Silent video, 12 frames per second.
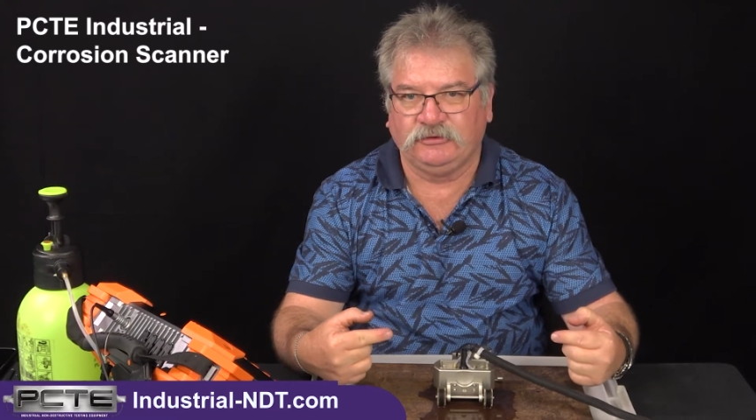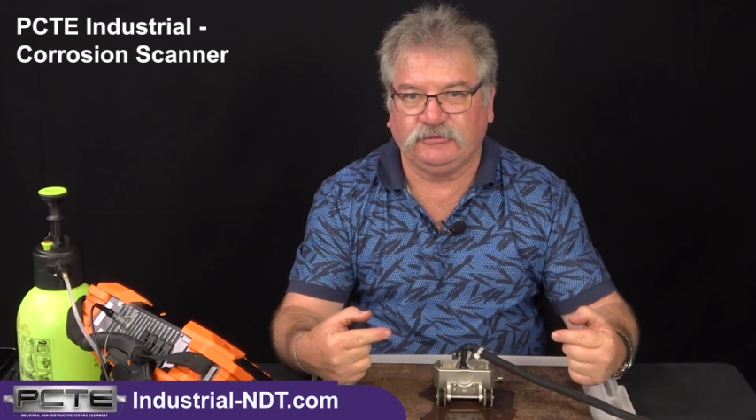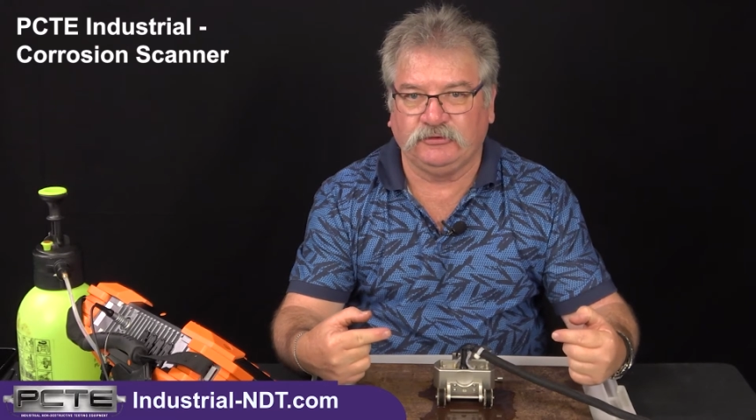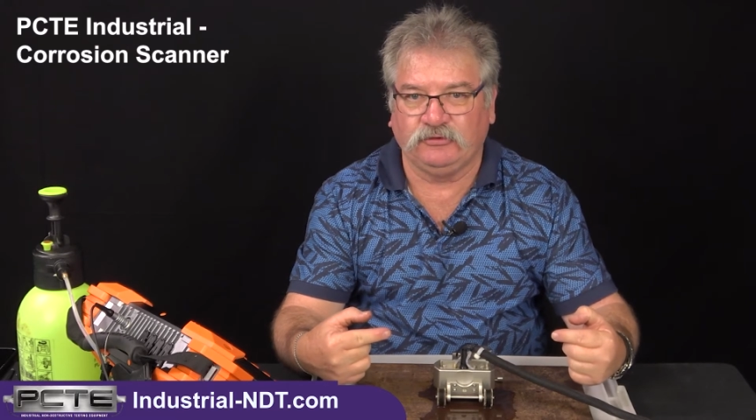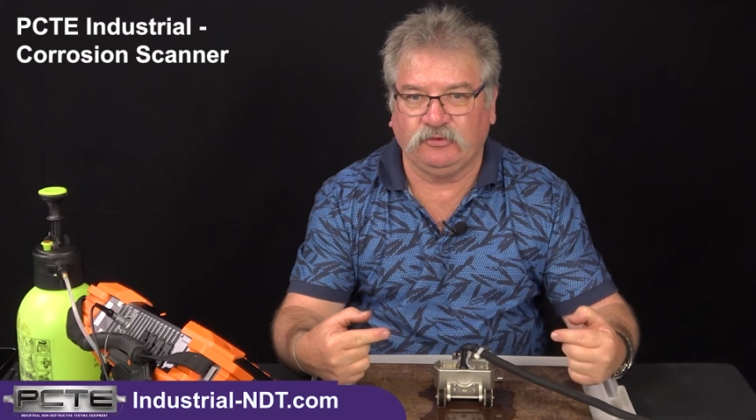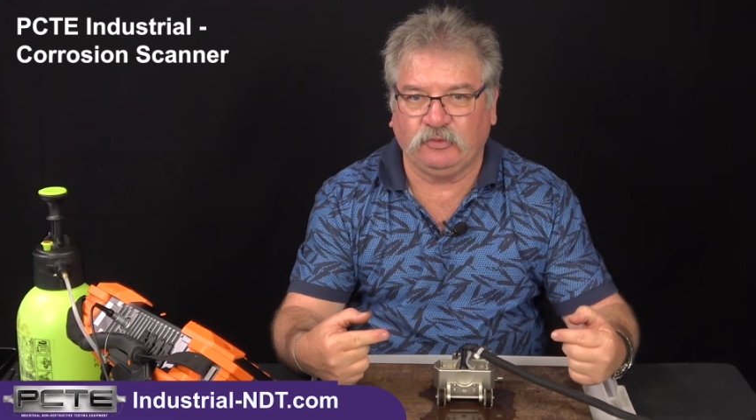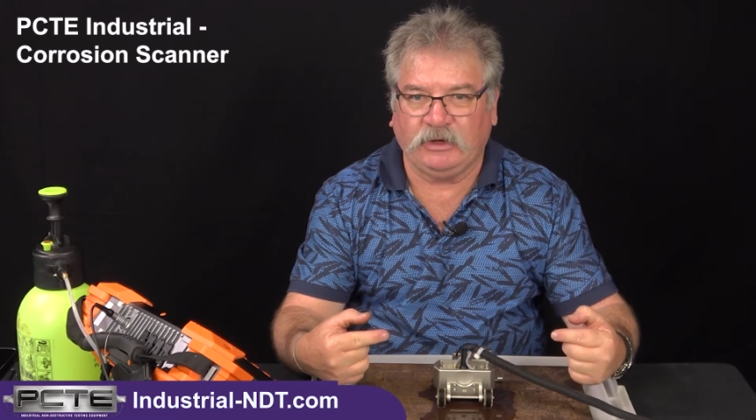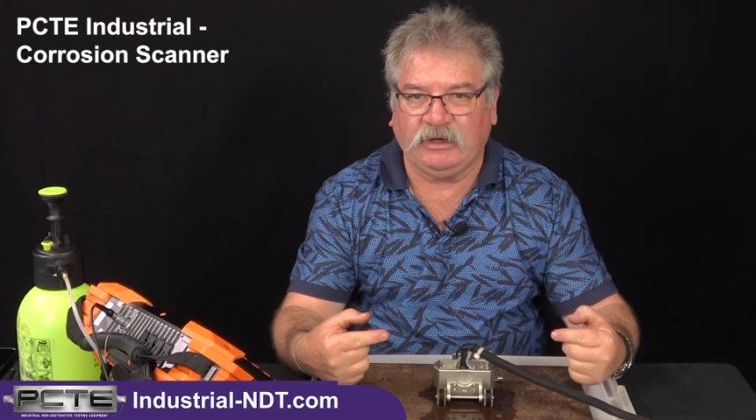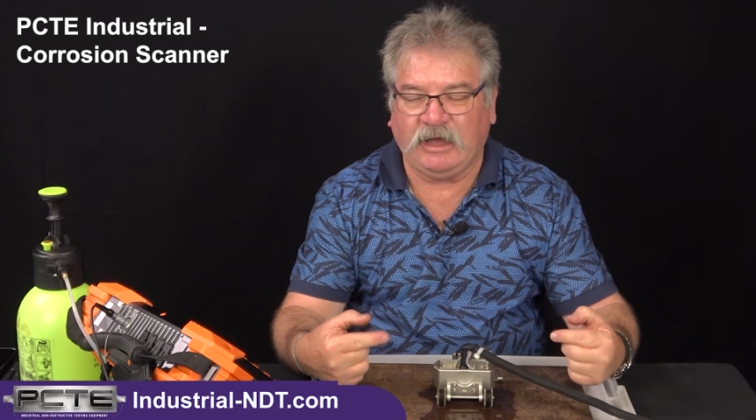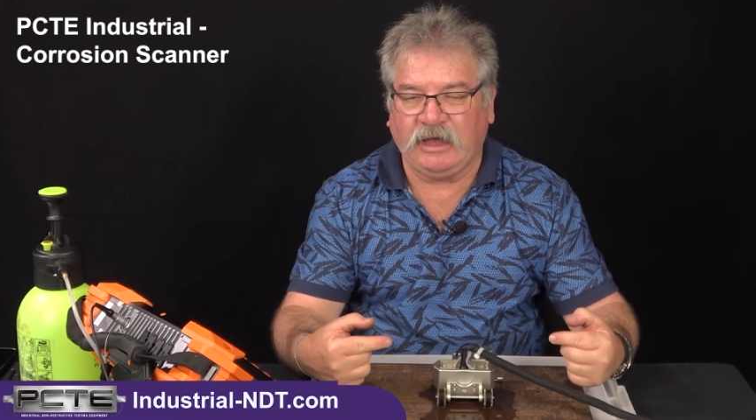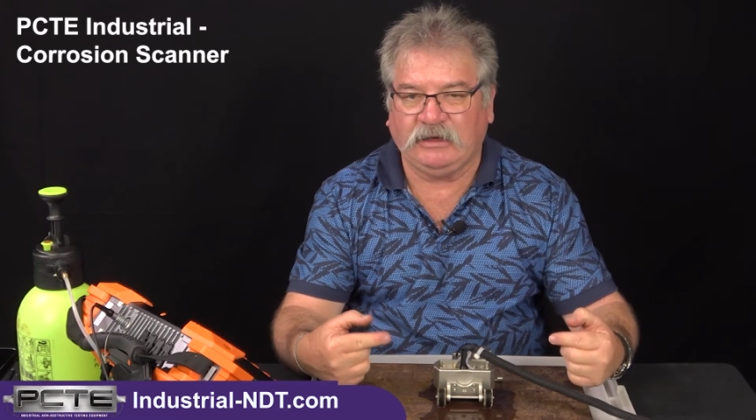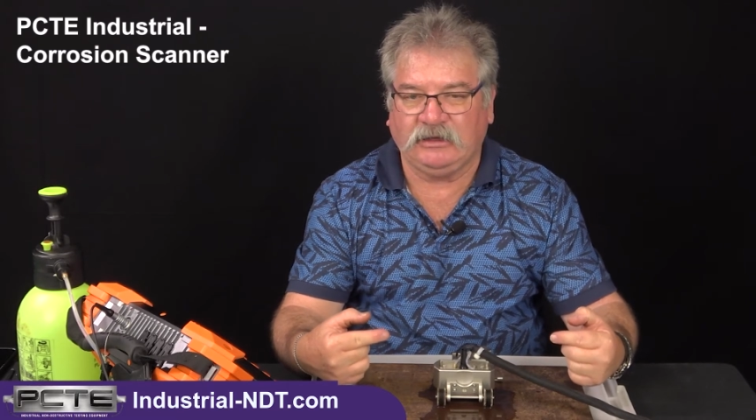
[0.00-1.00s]
to
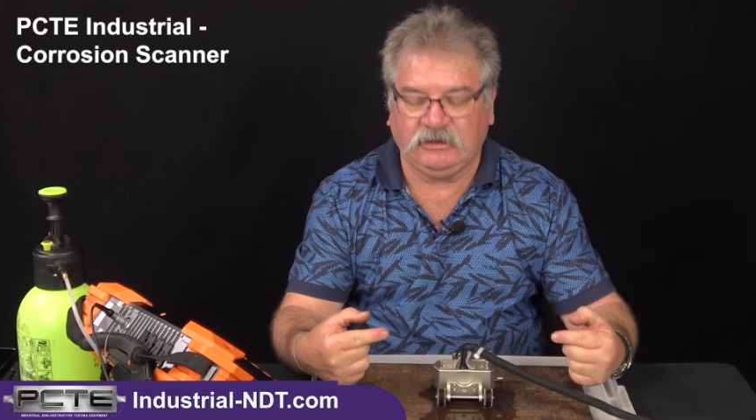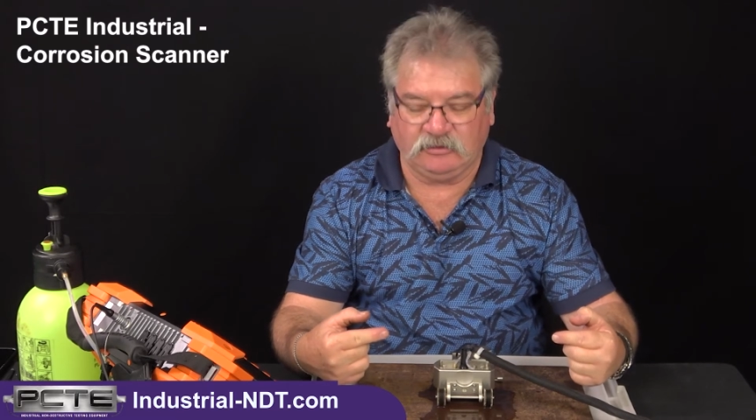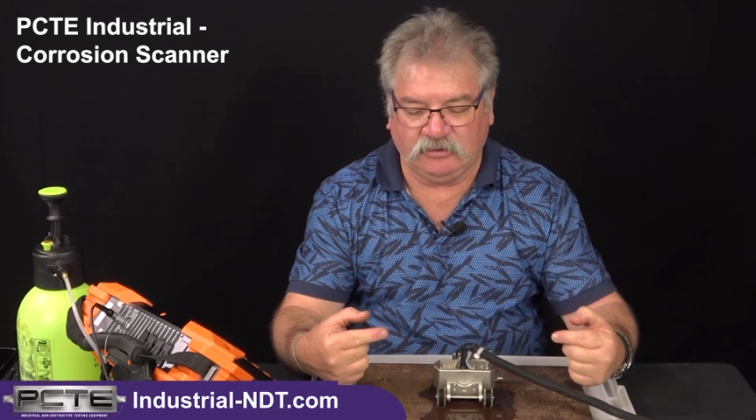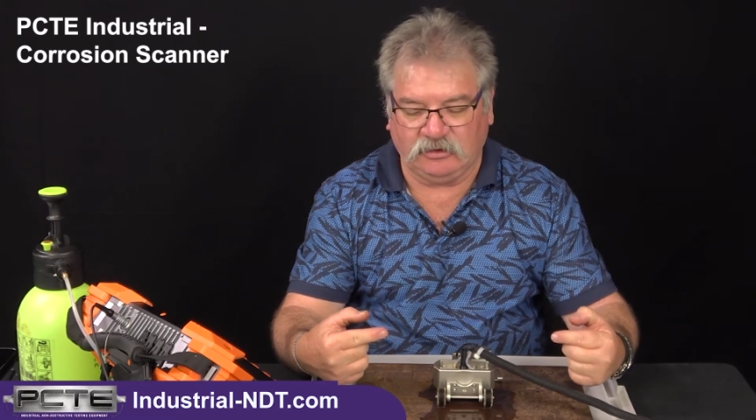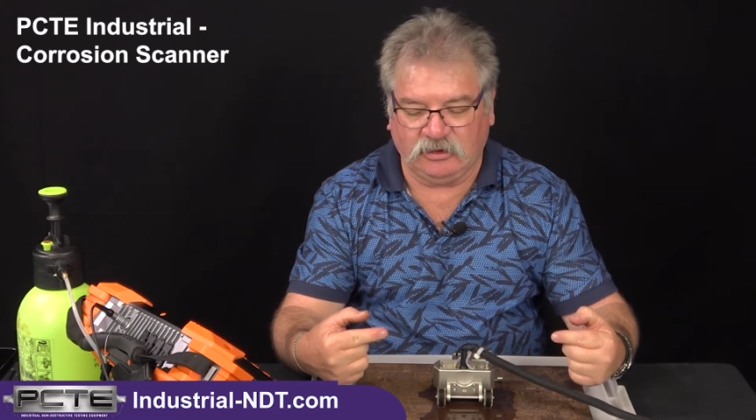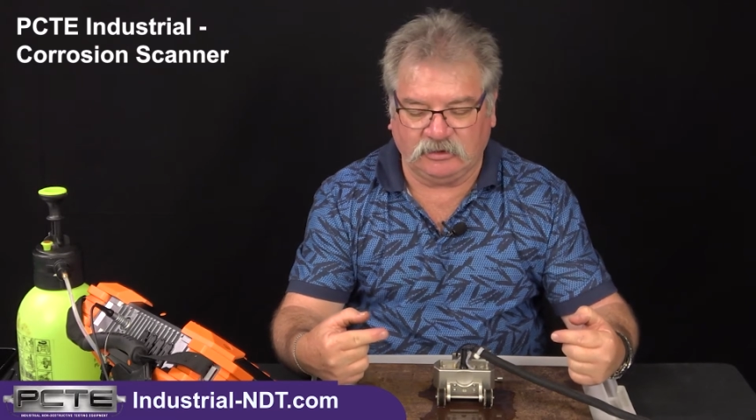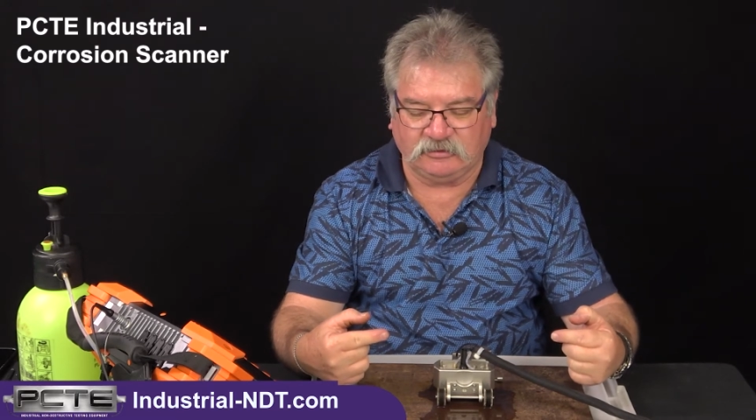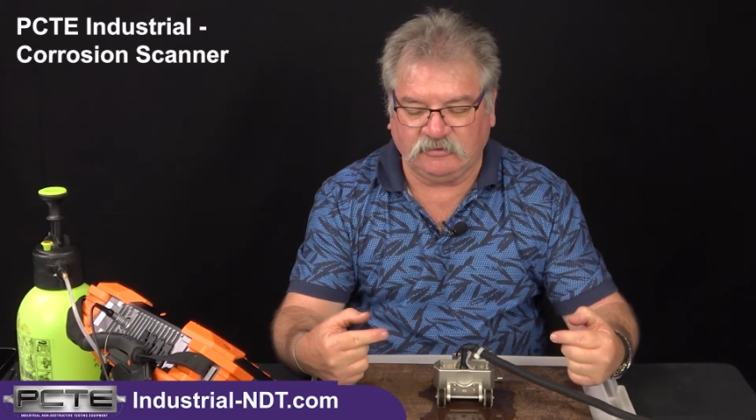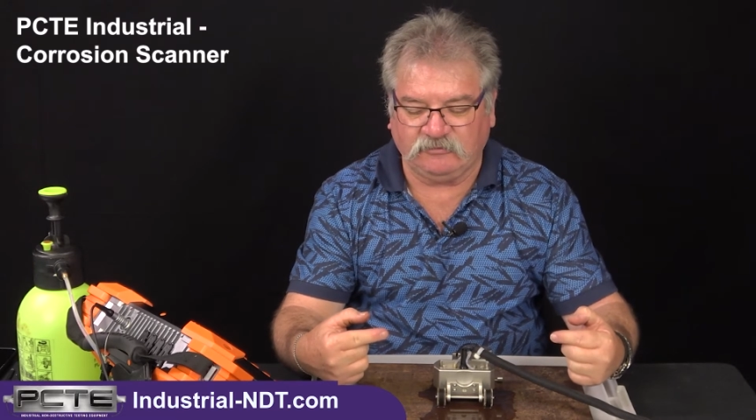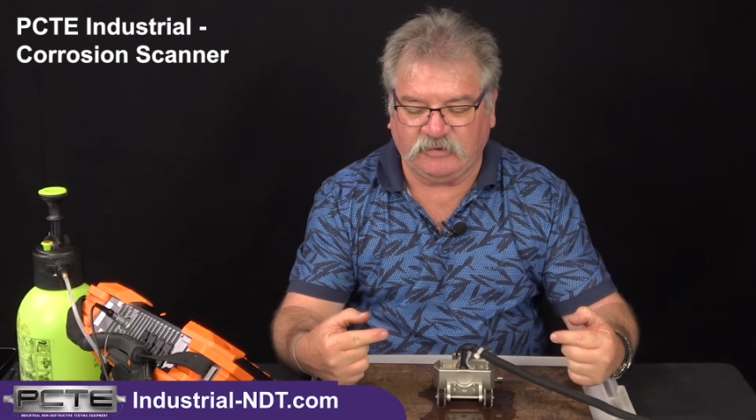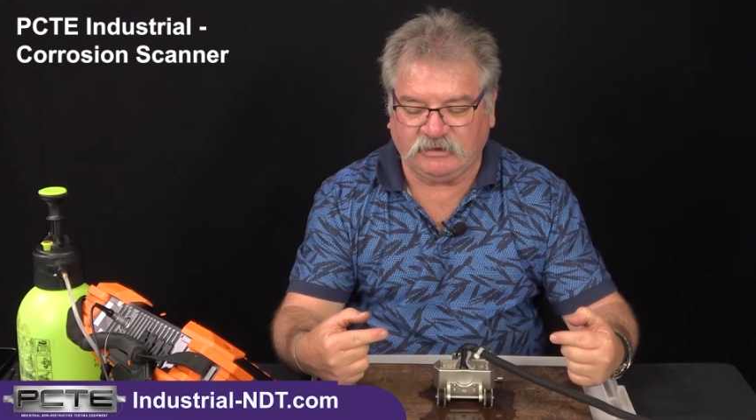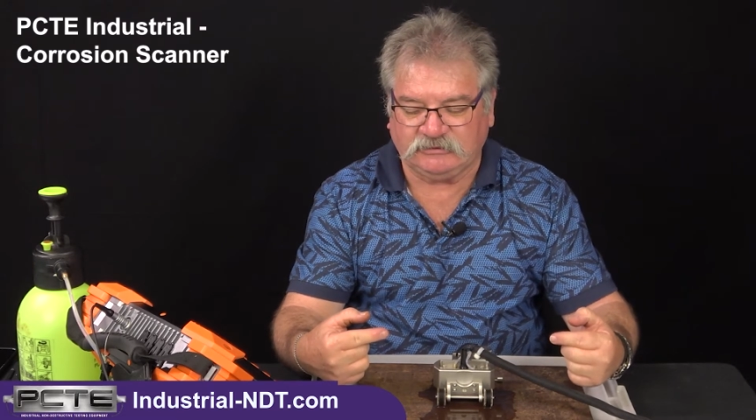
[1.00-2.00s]
where any
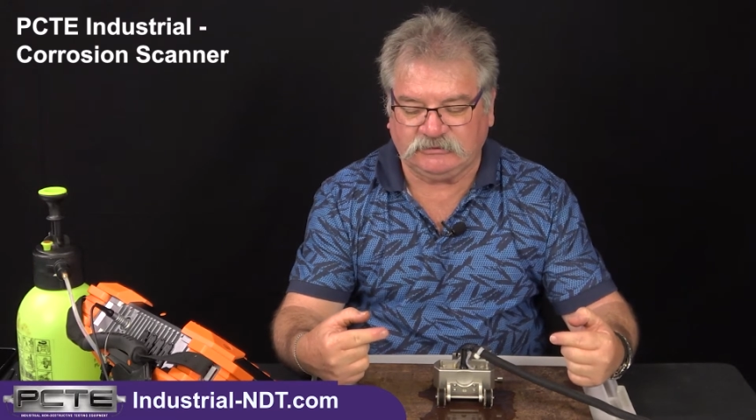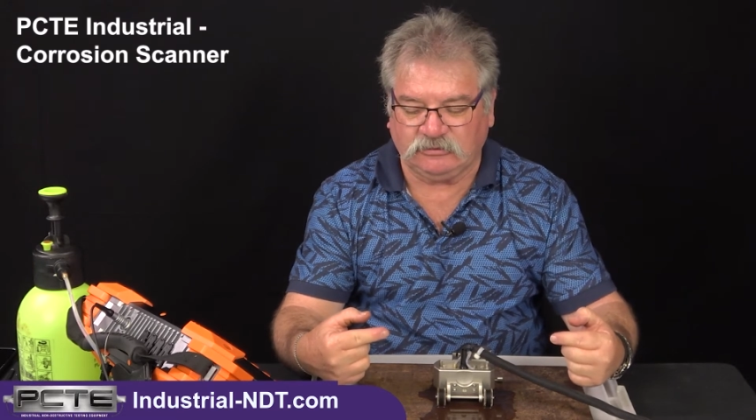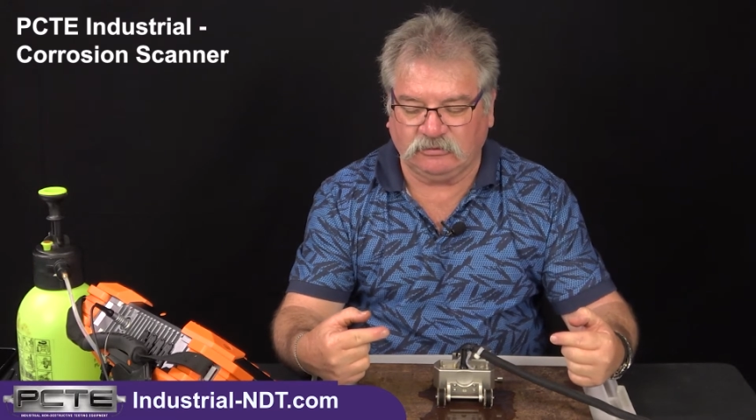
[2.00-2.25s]
defects